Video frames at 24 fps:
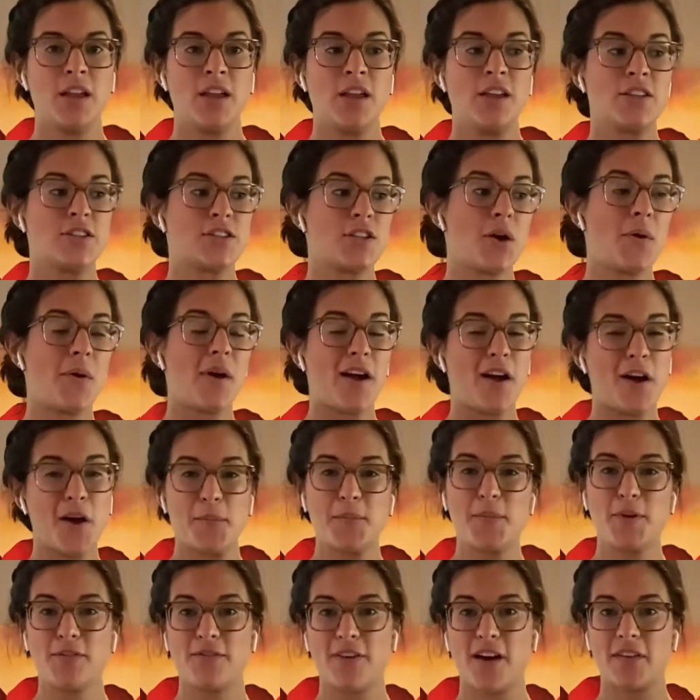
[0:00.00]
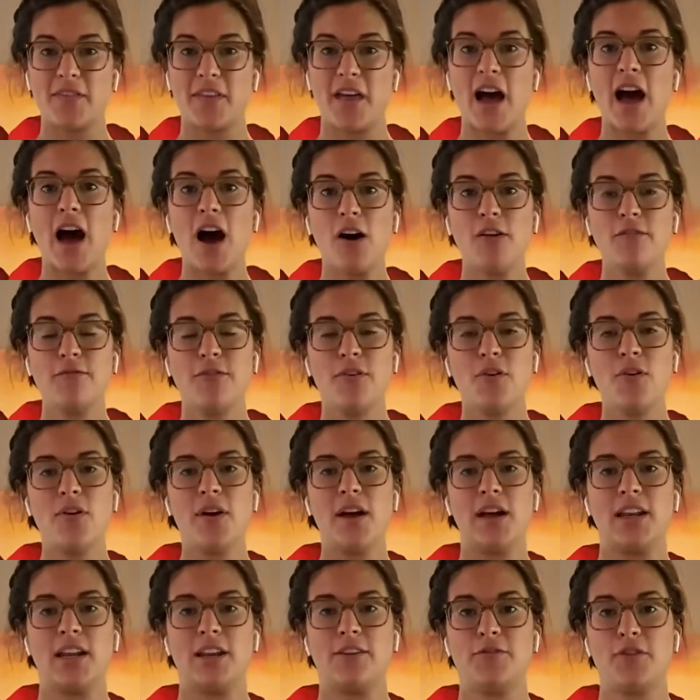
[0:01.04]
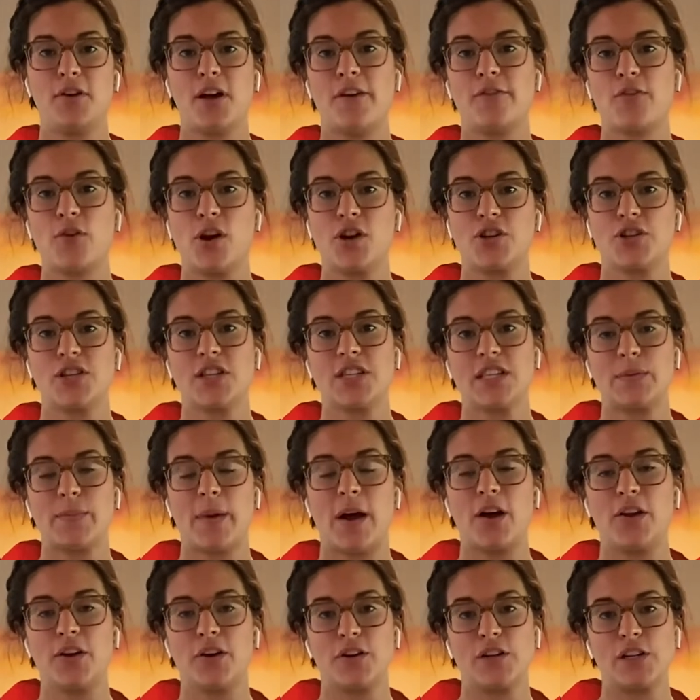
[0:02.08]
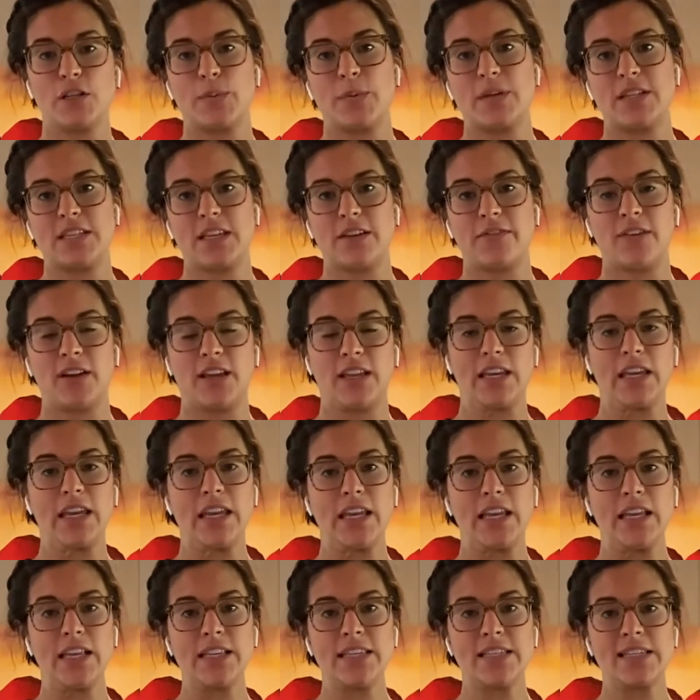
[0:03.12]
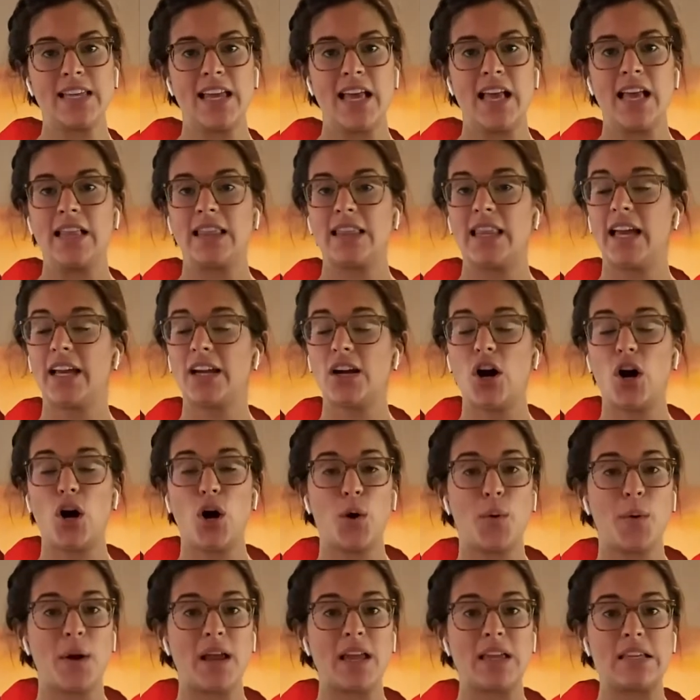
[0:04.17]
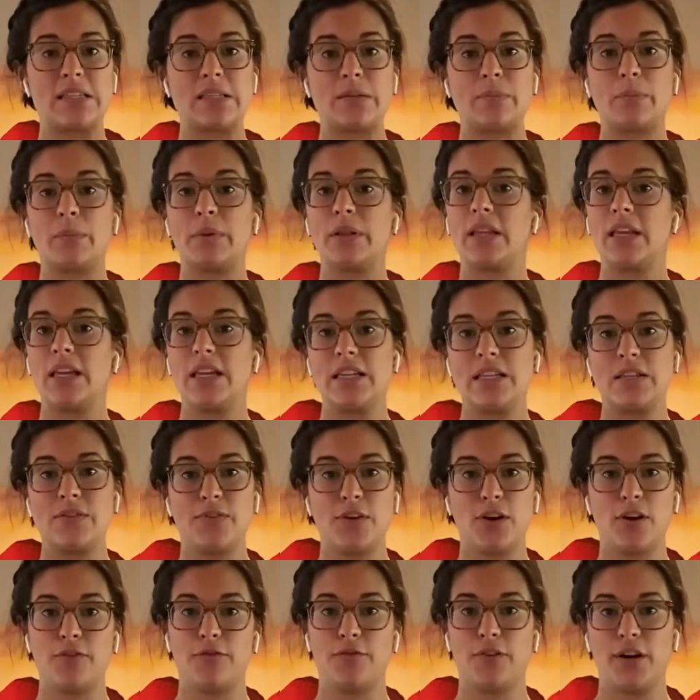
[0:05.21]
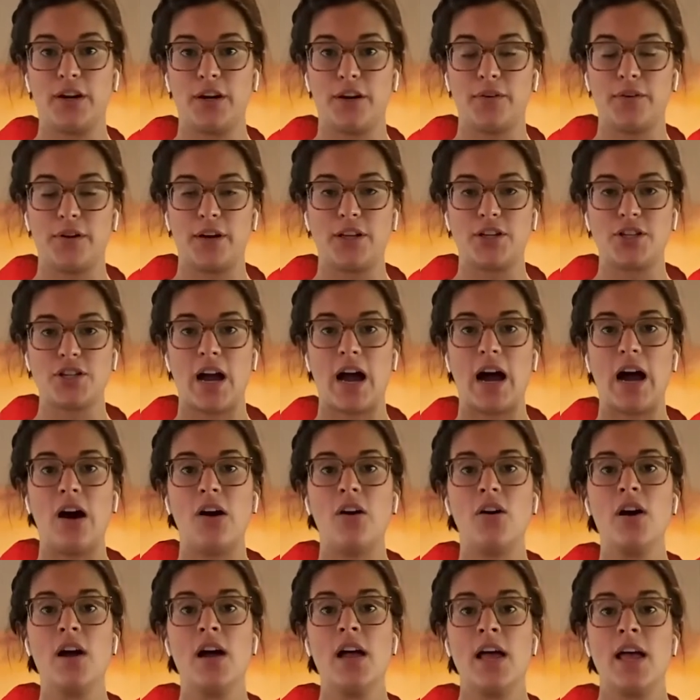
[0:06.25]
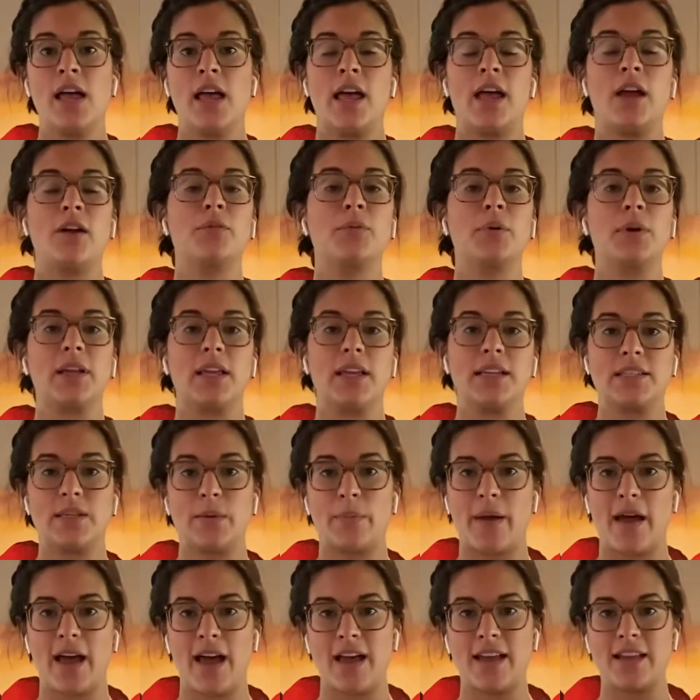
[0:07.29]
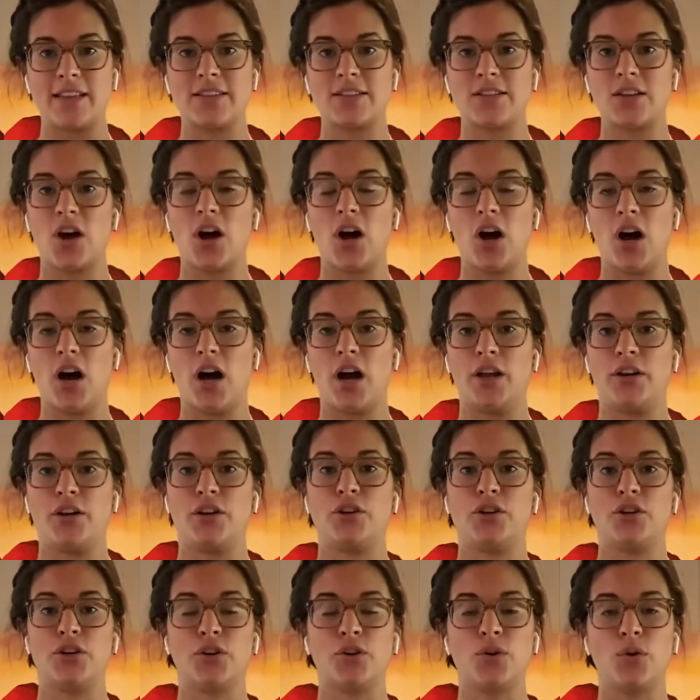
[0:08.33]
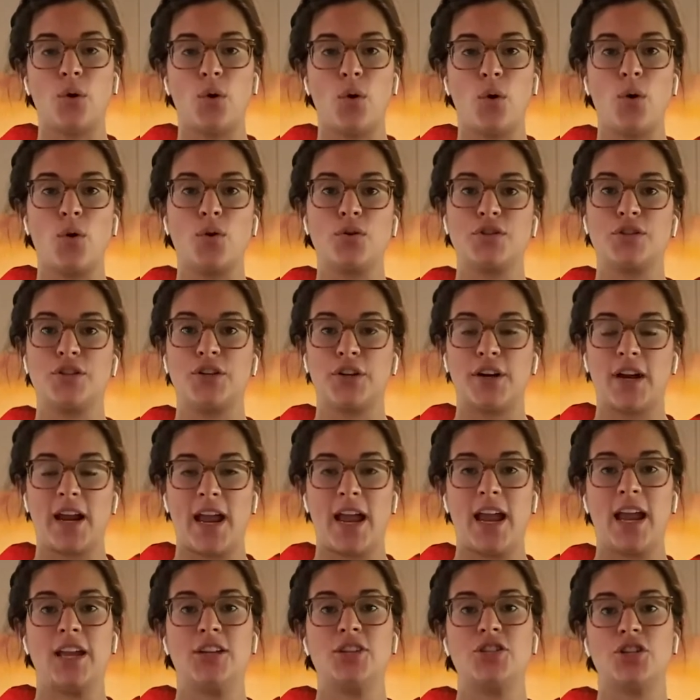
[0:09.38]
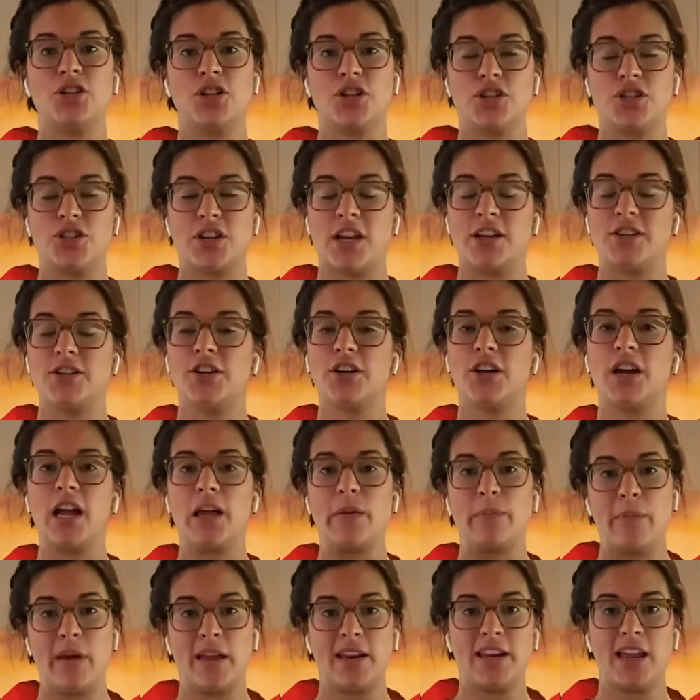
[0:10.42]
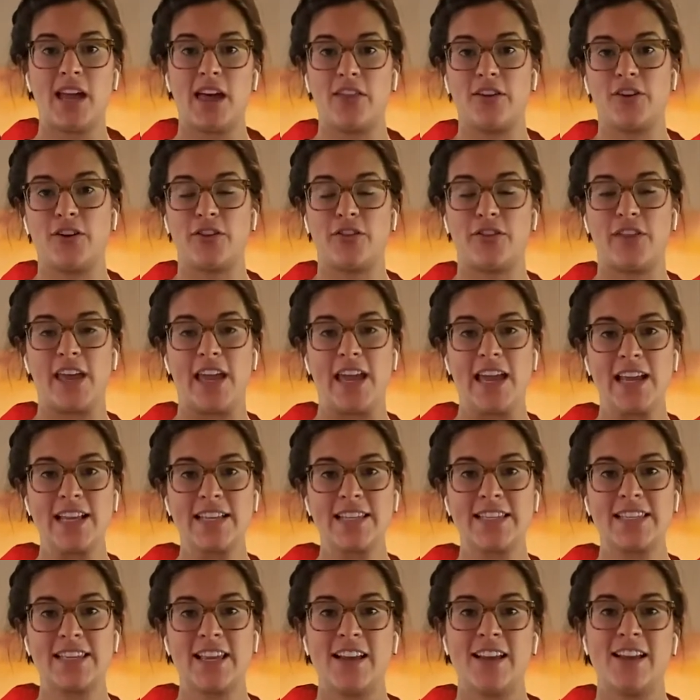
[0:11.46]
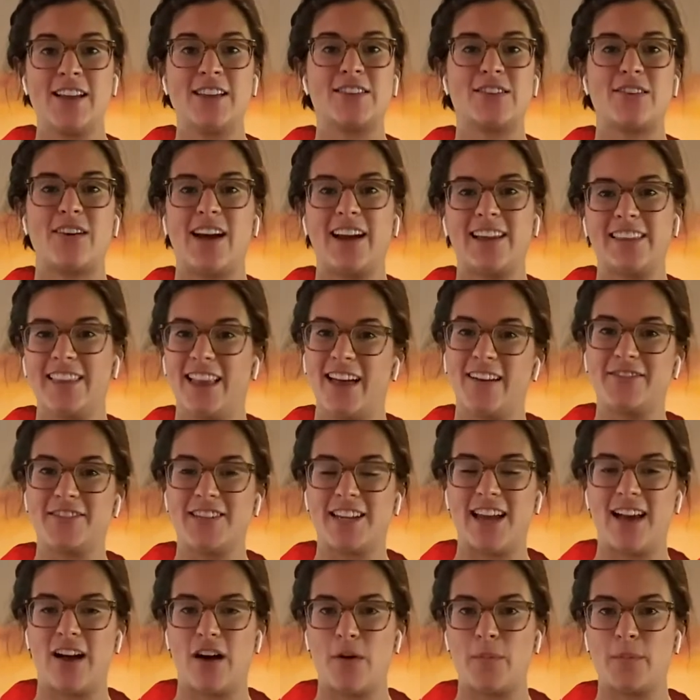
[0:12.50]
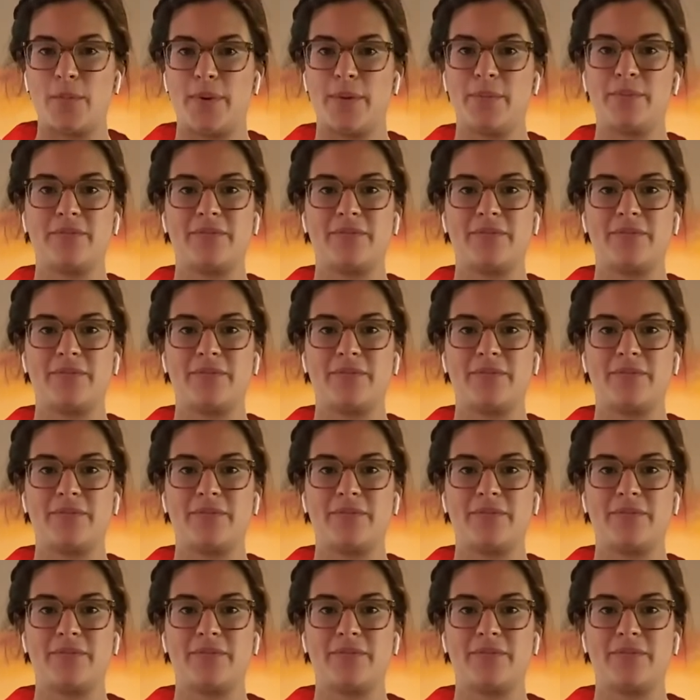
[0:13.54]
So I hope you found that helpful, and if you have questions about your specific needs, like always, please feel free to reach out. It really depends on your goals, your age, your gender, and many other things, so I'd love to help.